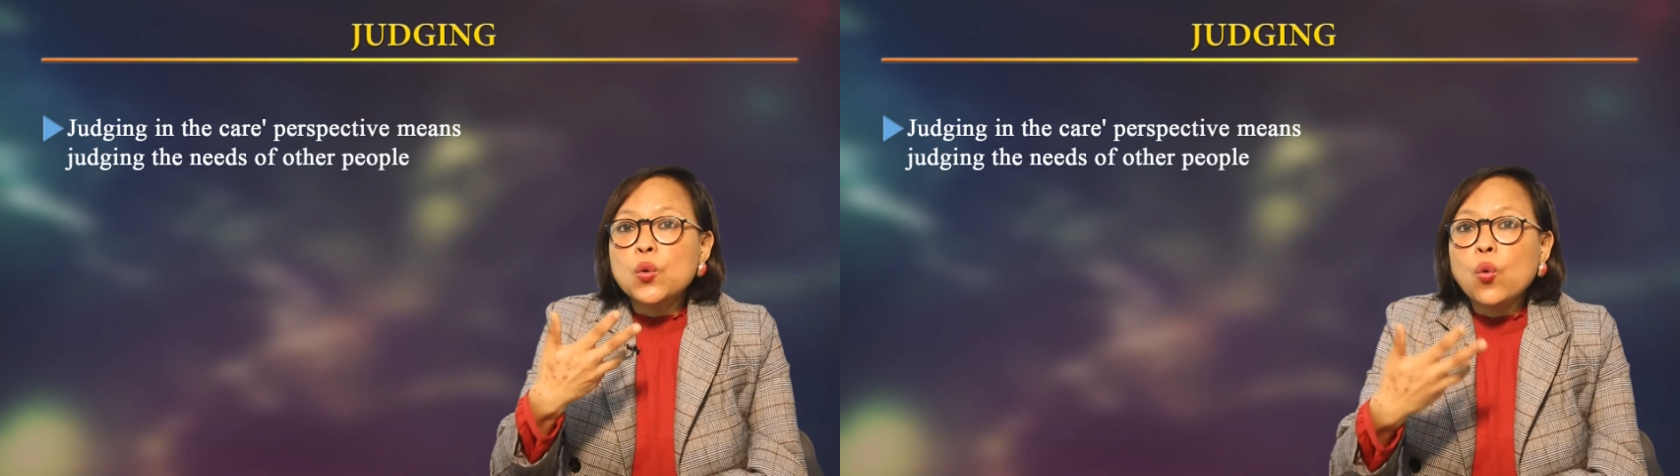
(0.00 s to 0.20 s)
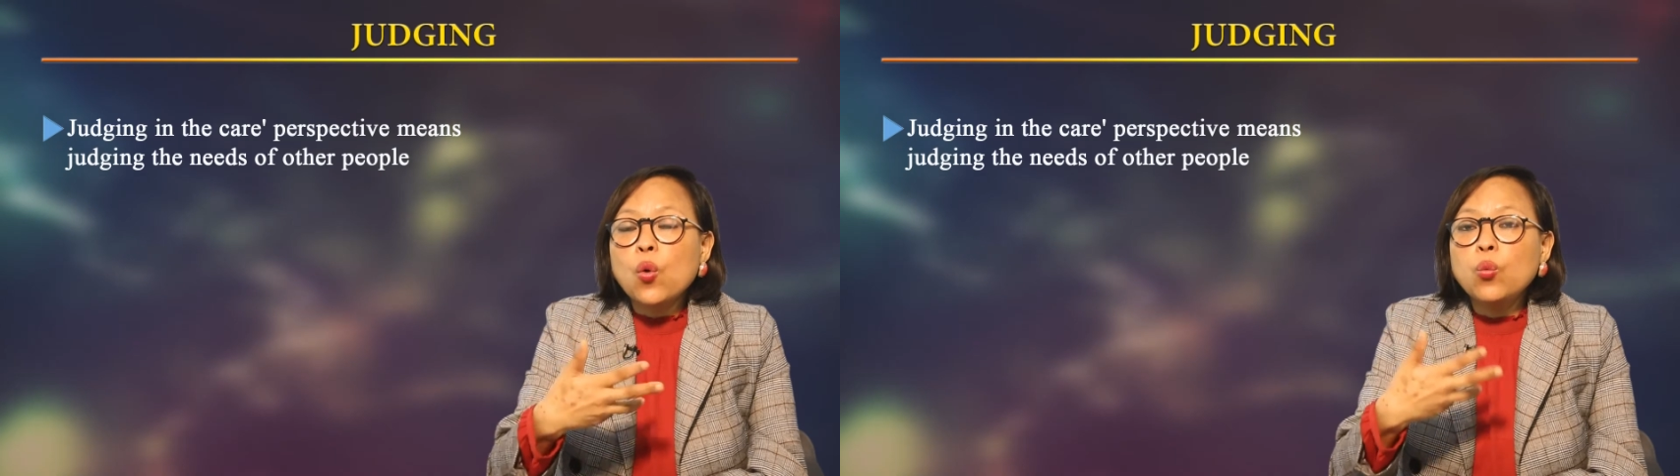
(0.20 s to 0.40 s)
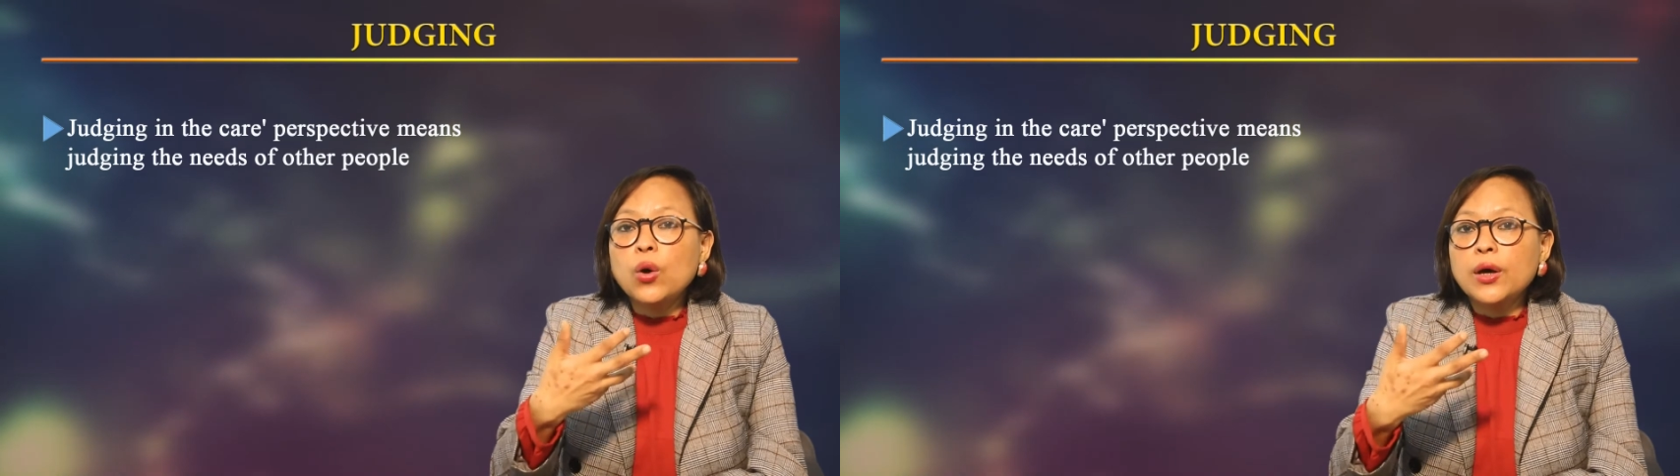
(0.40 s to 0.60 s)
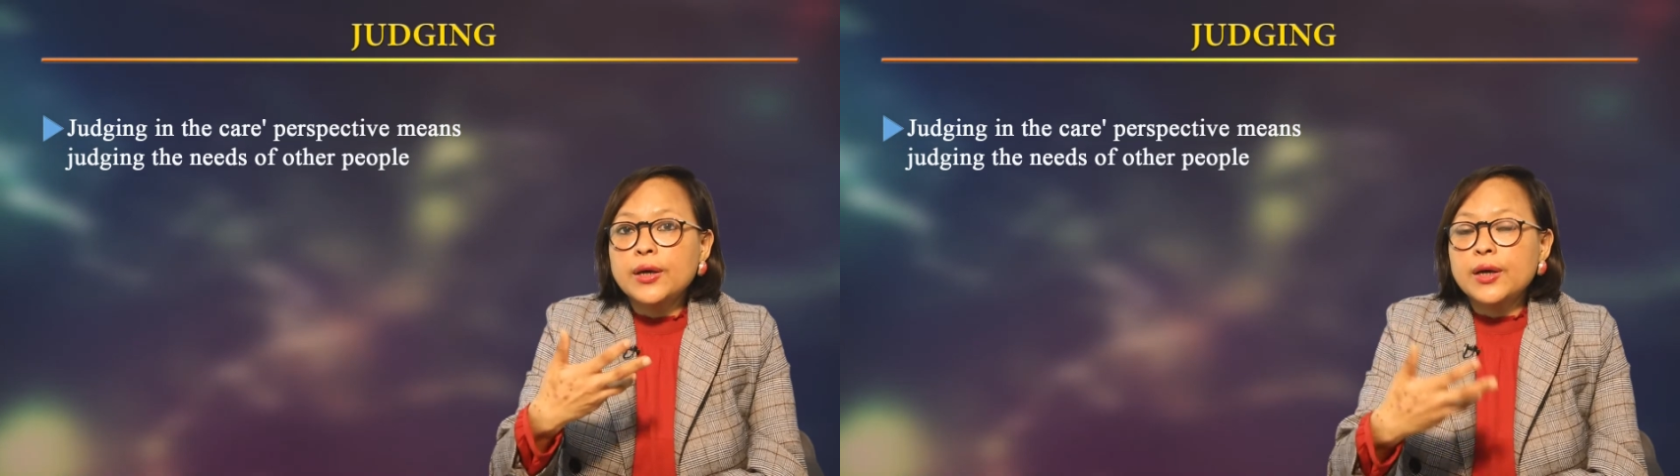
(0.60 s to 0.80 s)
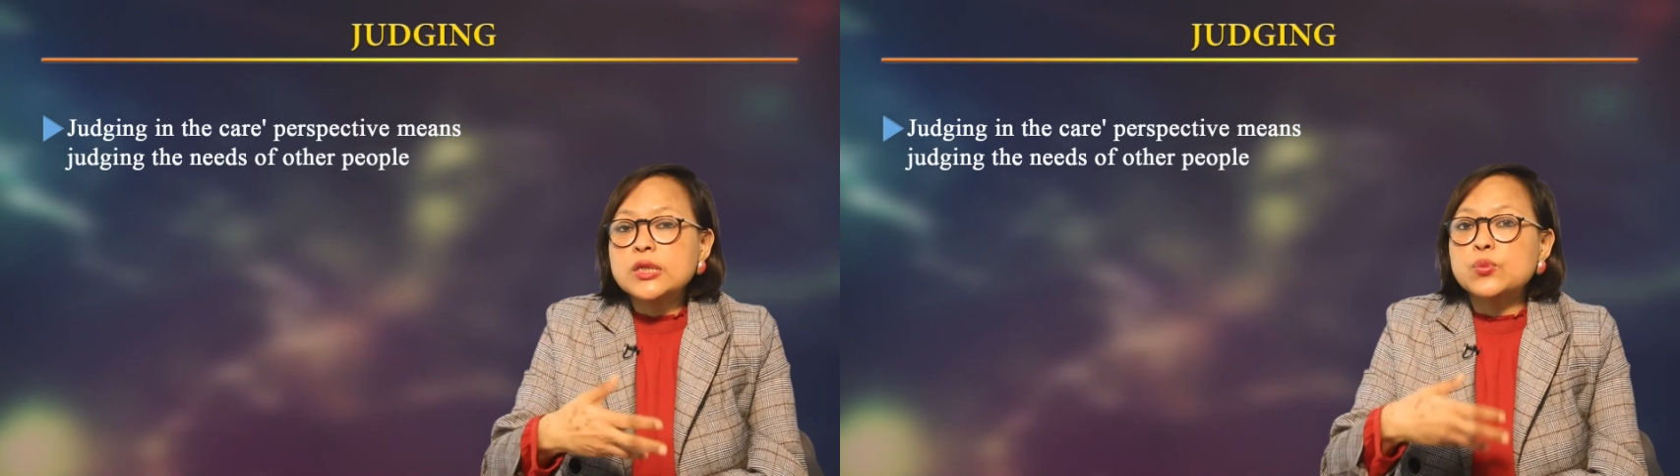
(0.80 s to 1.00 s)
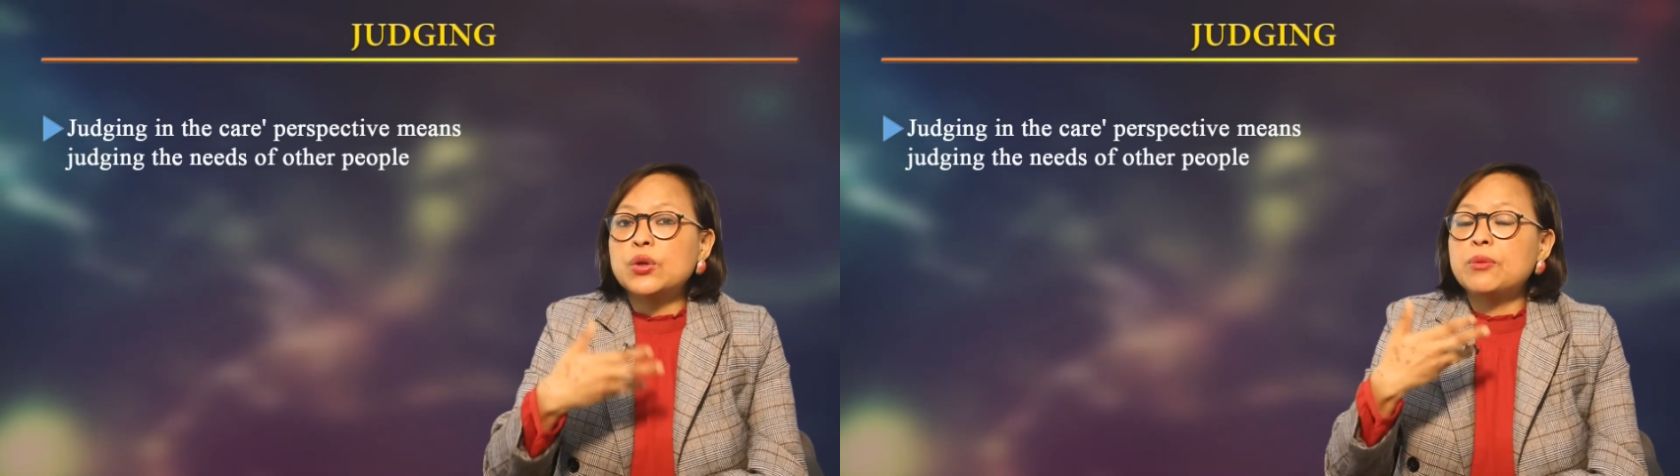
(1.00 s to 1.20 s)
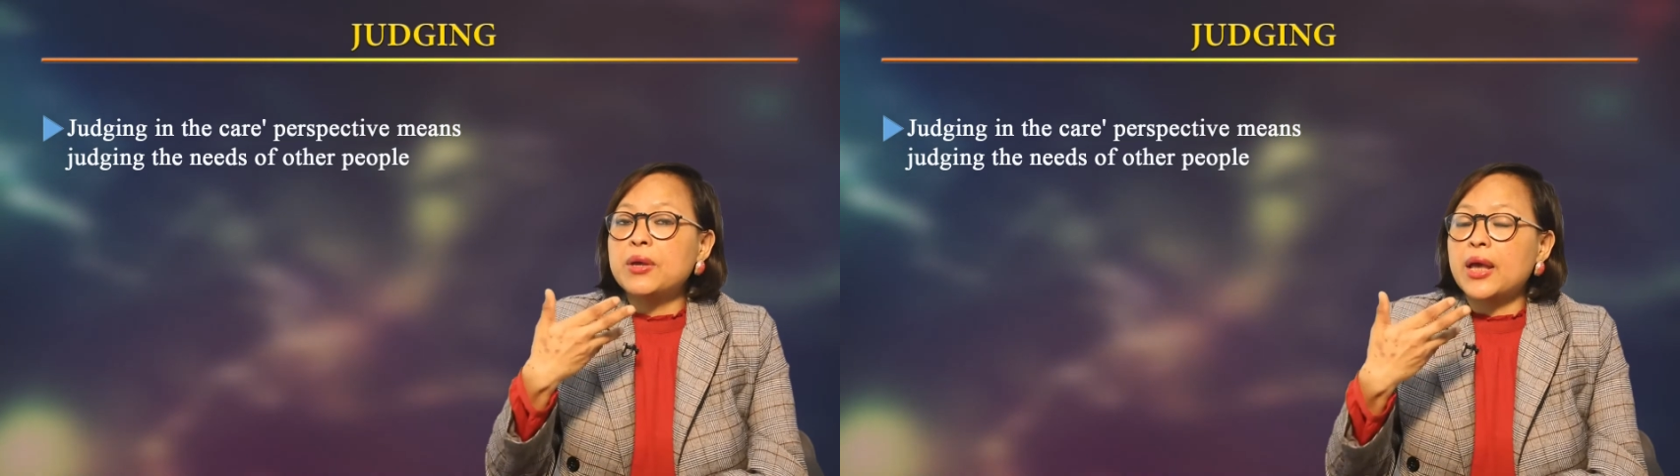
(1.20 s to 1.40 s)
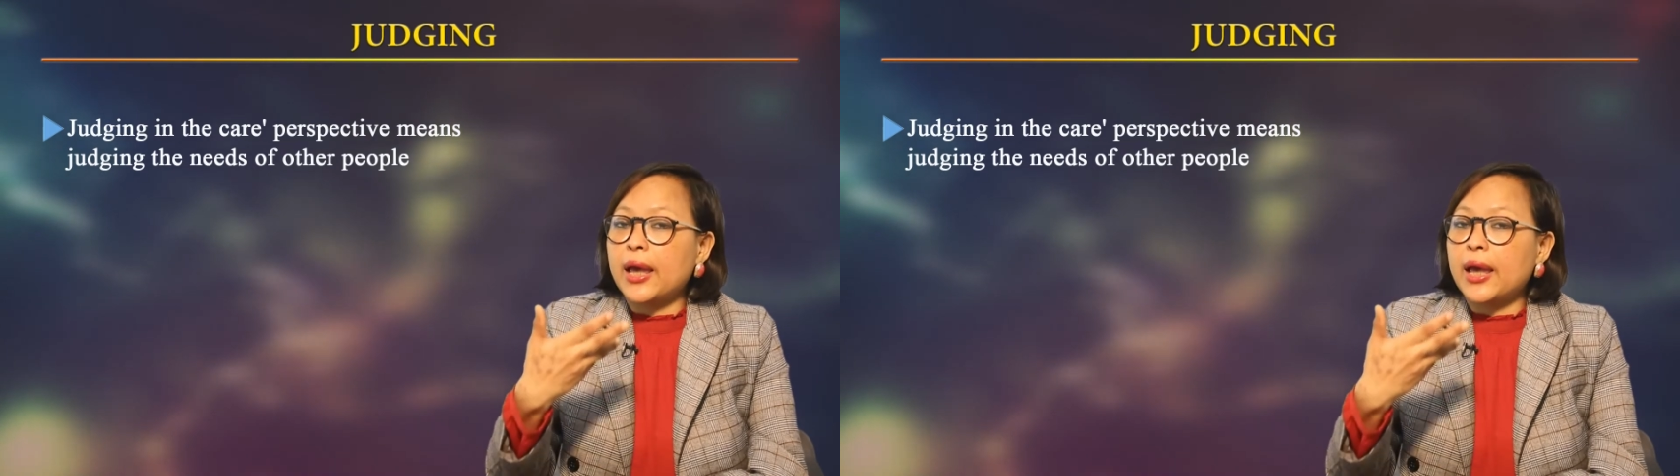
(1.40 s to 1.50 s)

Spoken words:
co-workers will be